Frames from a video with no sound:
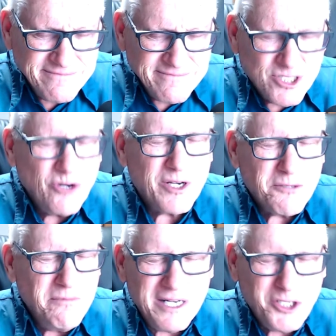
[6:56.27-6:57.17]
to as
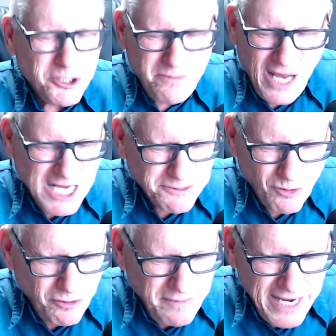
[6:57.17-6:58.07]
much as possible
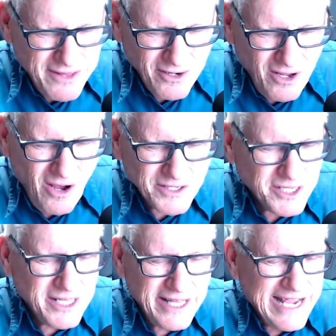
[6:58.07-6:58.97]
obey the laws of the
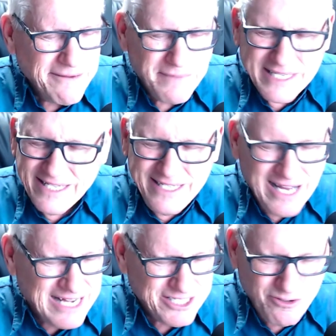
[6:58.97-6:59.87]
land, but
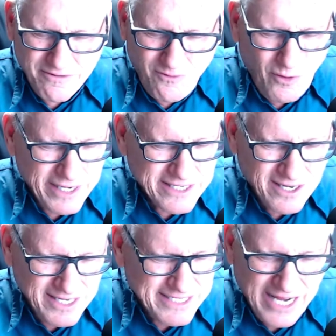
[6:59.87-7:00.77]
not to avoid
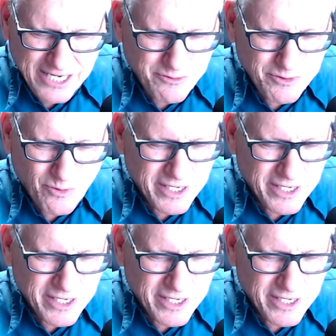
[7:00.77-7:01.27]
contact with one